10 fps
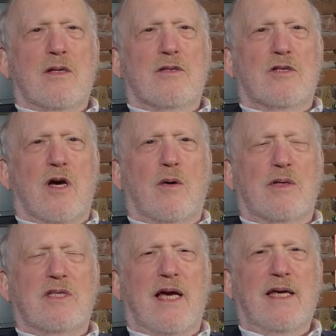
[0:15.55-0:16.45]
So a
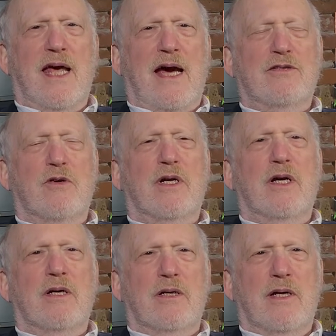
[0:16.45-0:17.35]
psychiatric
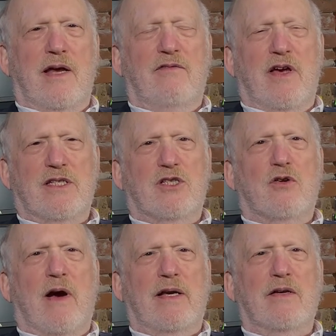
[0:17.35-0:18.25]
advance
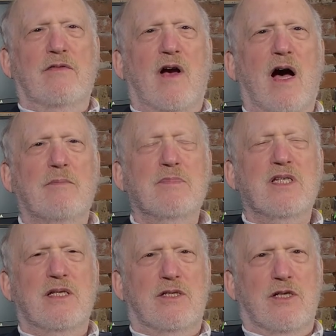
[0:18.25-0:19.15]
directive comes
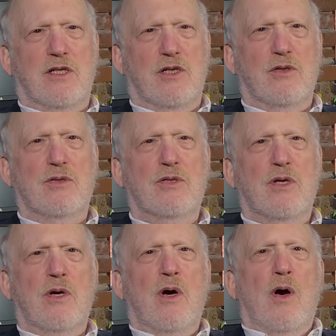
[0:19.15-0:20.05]
into use
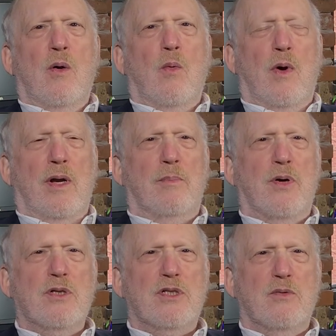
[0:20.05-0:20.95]
when a
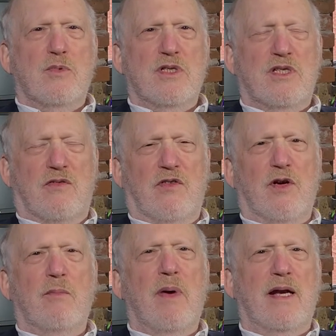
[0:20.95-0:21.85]
person with severe
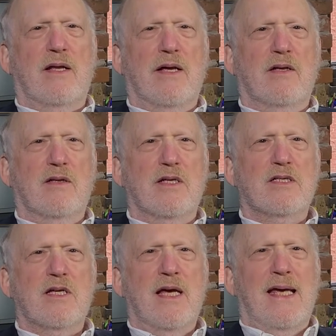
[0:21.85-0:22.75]
mental
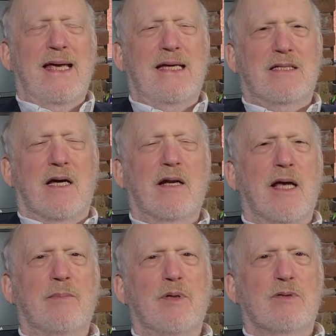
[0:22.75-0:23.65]
illness is
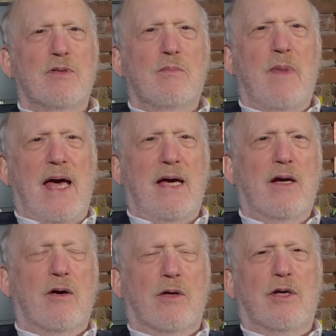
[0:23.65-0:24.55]
unable to make
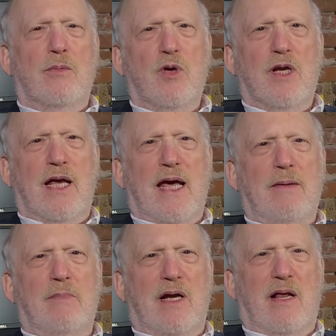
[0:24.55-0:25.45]
or communicate
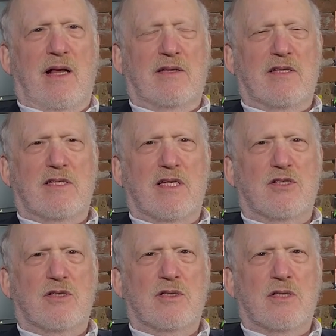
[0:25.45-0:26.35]
mental health
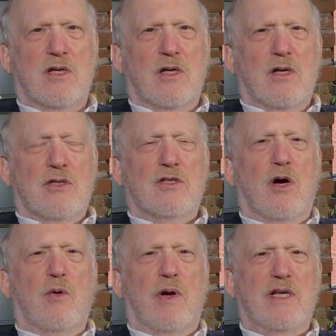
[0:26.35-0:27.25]
decisions.
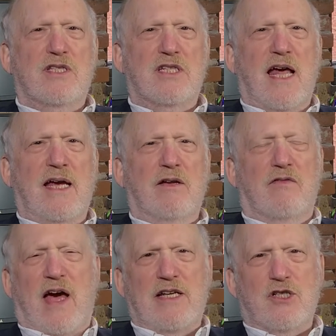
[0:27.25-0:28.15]
So in a state of
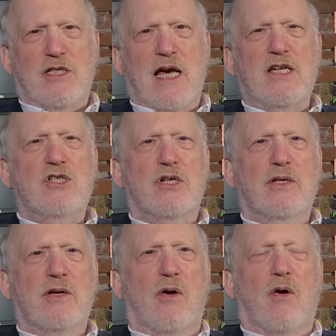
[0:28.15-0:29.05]

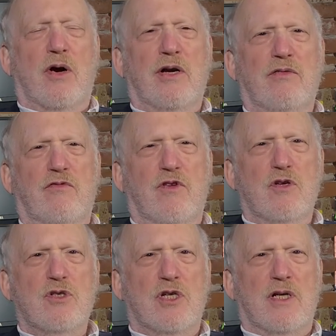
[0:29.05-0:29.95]
agitation or
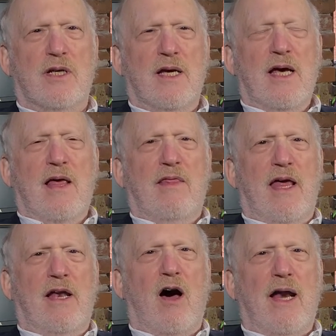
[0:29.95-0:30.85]
confusion, they're
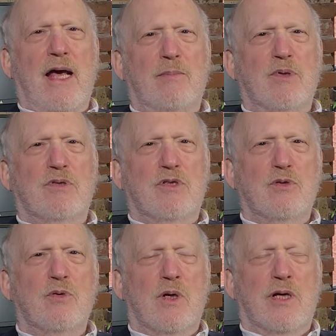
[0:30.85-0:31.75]
not able
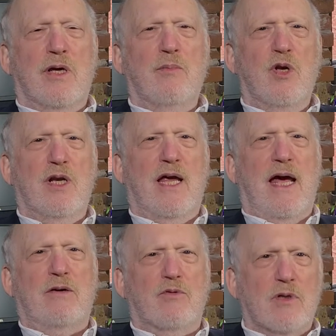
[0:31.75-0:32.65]
to
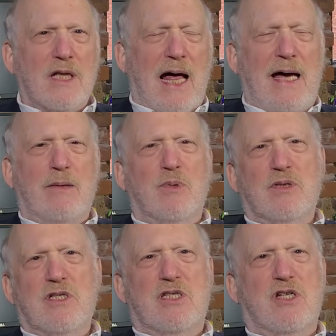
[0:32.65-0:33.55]
communicate reliable
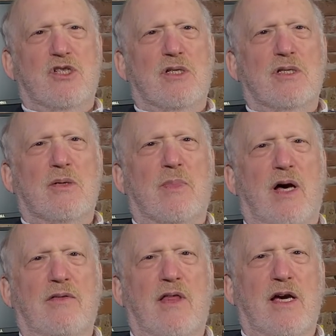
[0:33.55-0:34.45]
decisions
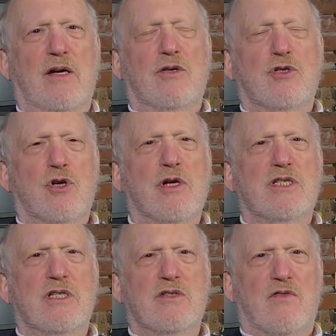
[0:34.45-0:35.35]
about their
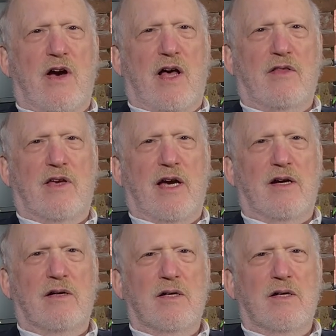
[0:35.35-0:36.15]
choices for healthcare.